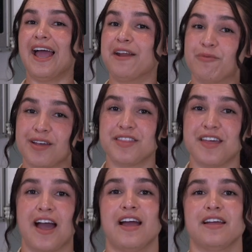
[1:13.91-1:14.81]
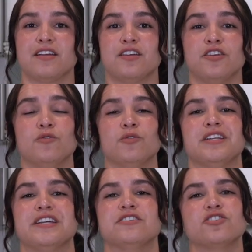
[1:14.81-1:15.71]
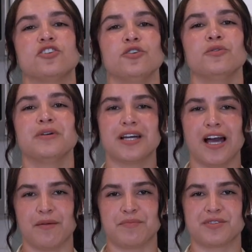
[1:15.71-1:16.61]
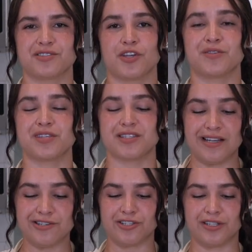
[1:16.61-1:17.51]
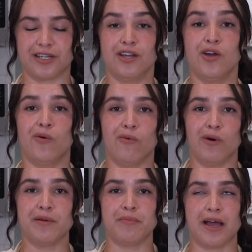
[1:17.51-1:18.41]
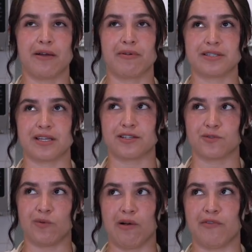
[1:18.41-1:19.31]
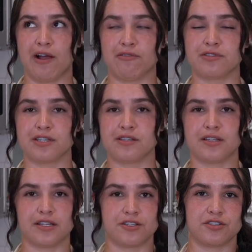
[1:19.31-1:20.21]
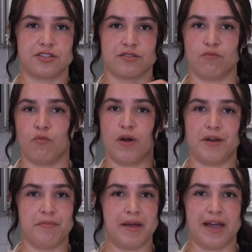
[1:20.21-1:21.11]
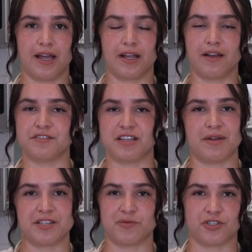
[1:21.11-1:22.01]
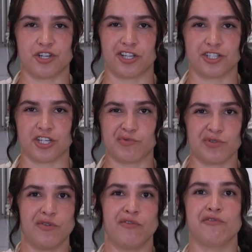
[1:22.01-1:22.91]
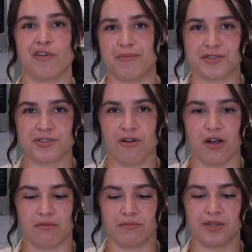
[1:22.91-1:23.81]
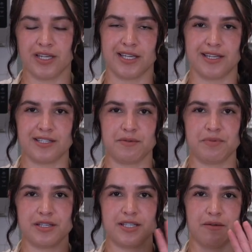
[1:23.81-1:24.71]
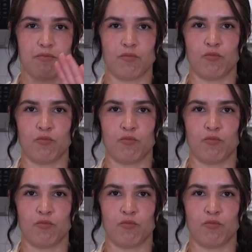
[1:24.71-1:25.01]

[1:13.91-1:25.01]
And with that, you will need 2 cups. So it's essentially one bag, what is that, 12 ounces? Like just one bag of semi-sweet chocolate chips from the store. Easy peasy.